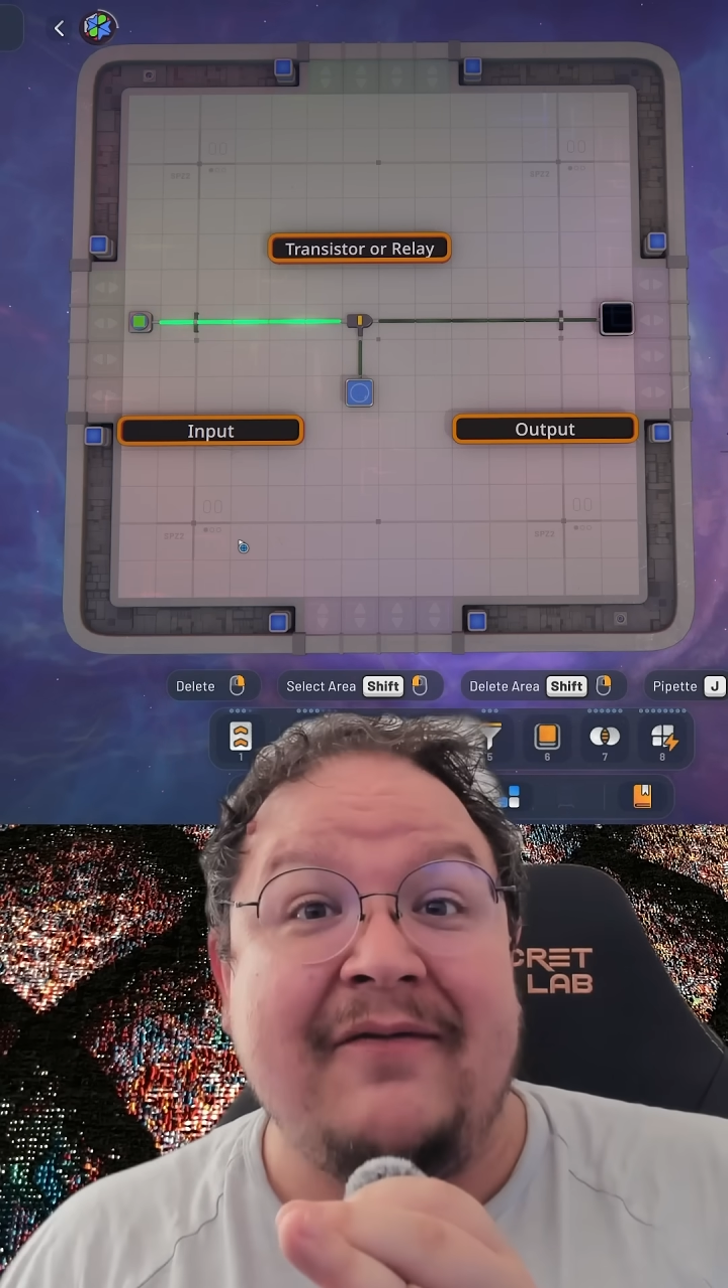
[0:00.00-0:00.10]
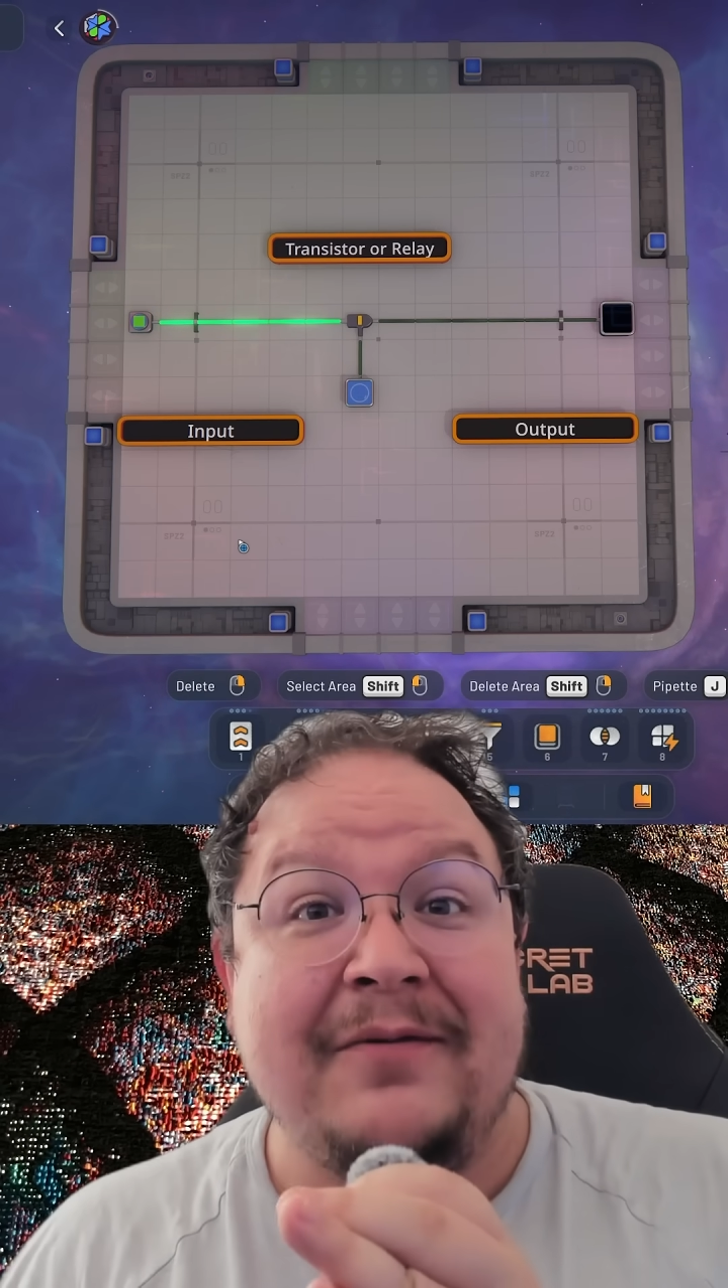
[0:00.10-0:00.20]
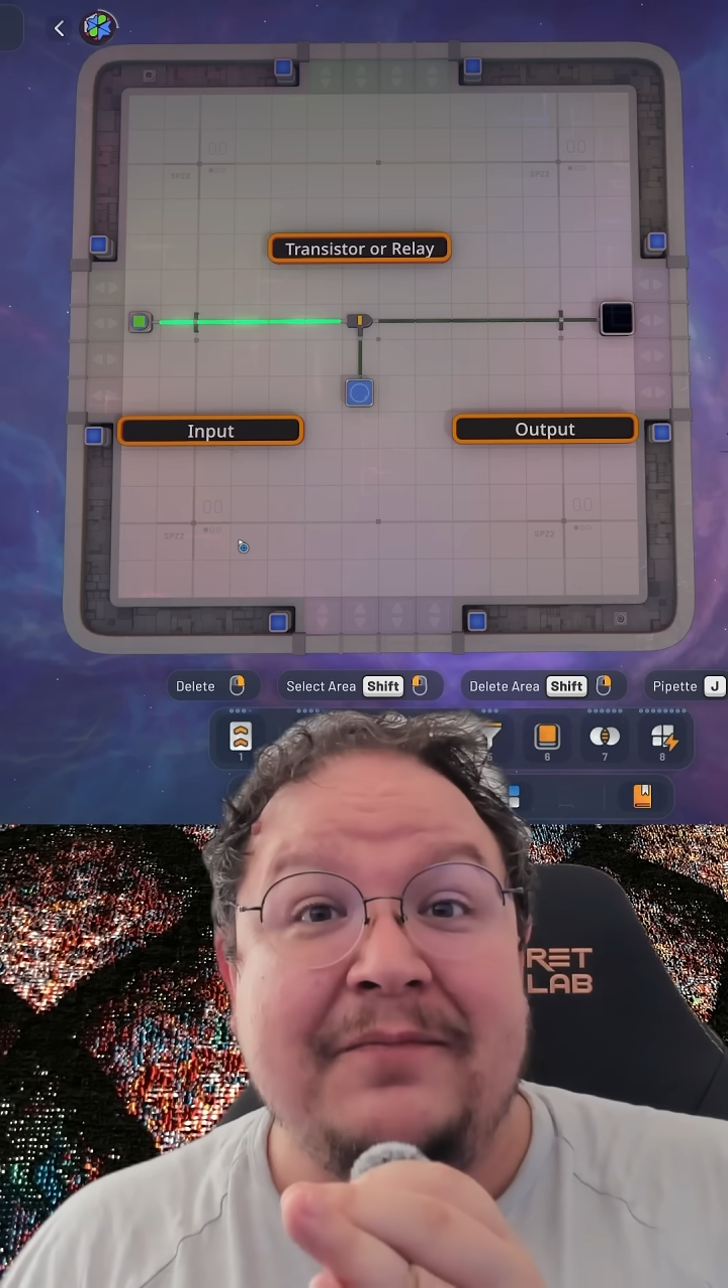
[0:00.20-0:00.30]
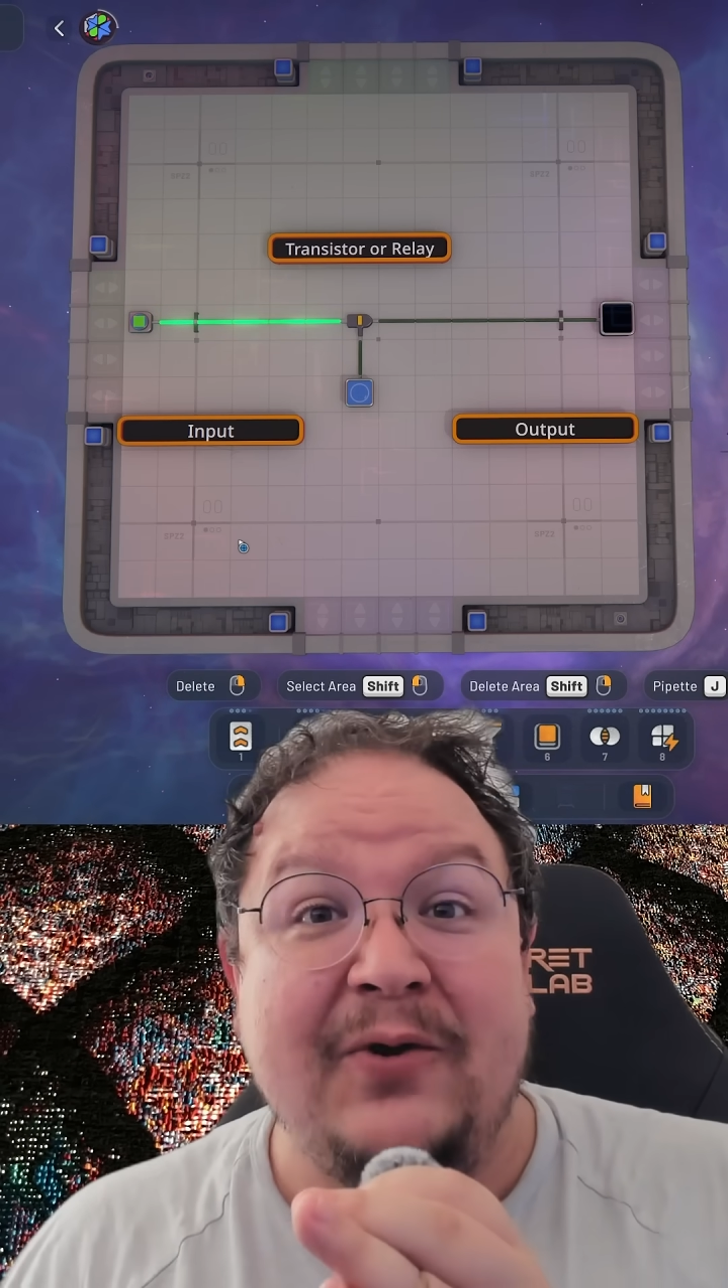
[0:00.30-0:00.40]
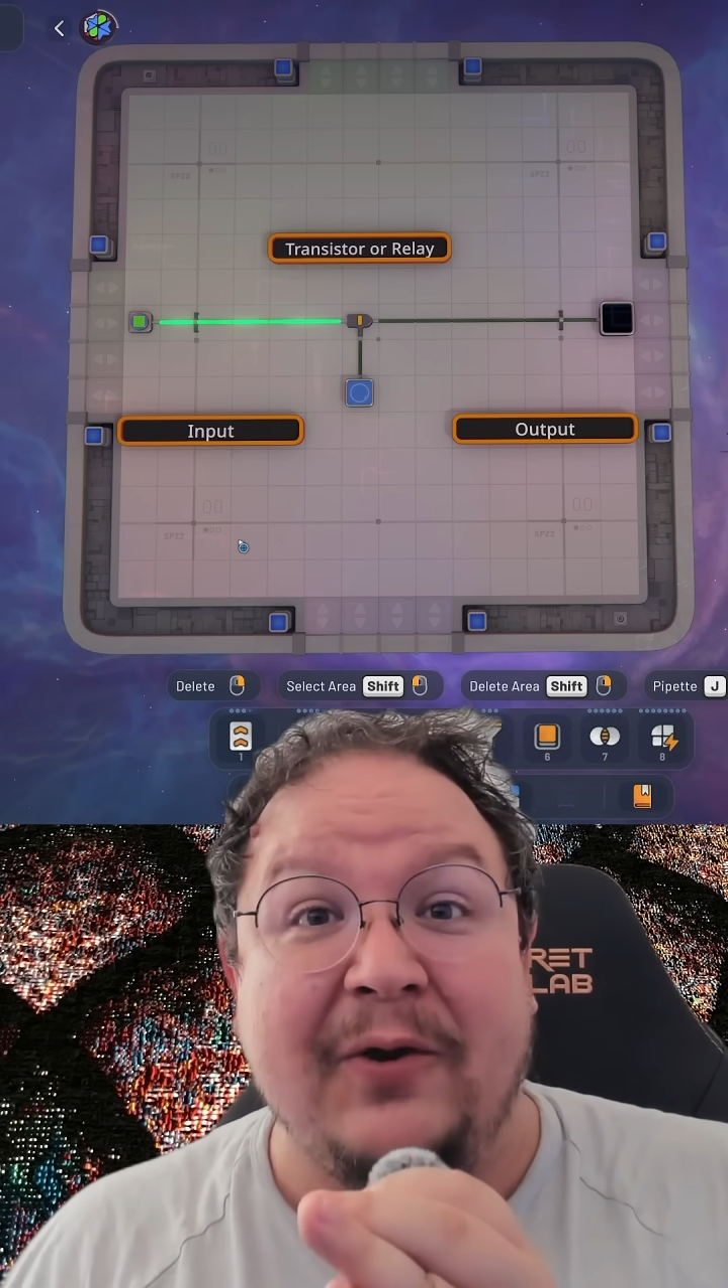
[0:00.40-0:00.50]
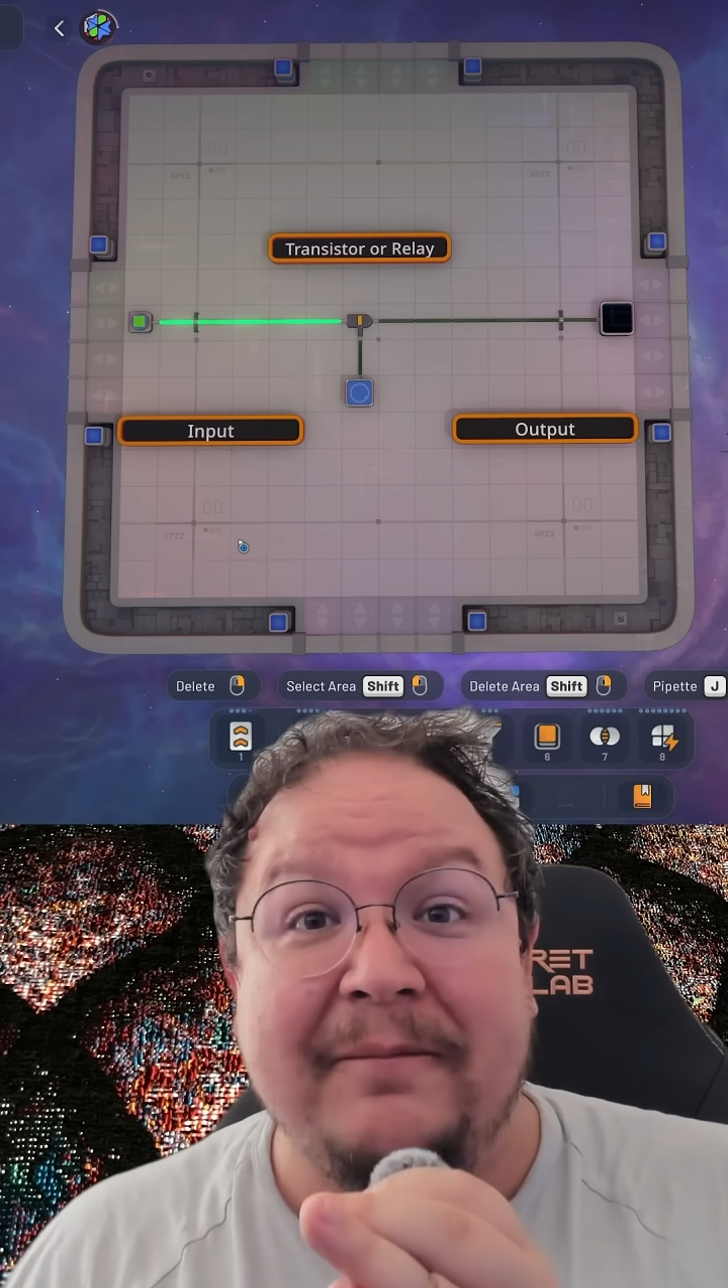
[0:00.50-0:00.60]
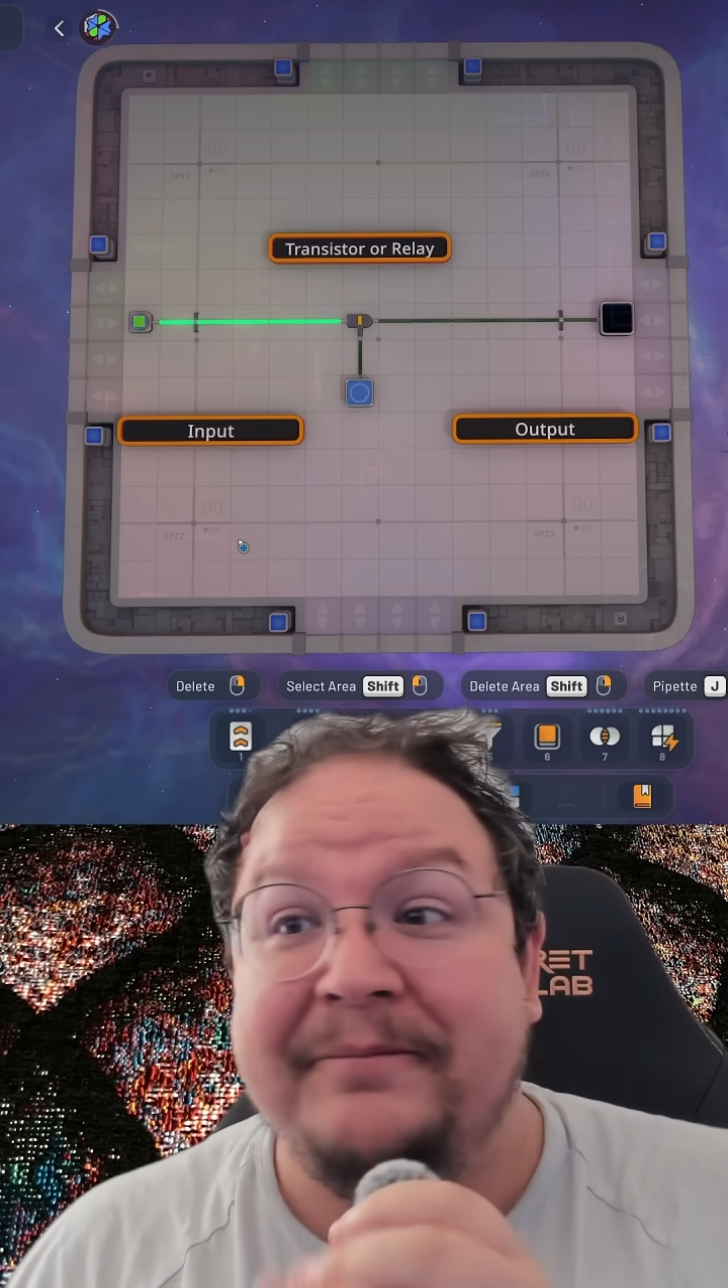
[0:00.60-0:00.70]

a computer.